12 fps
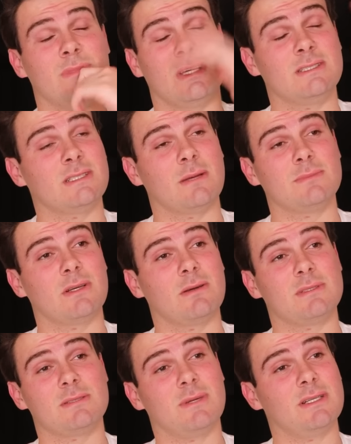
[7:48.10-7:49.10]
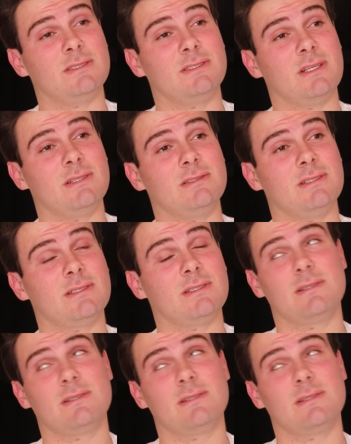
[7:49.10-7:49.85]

Sometimes my genius,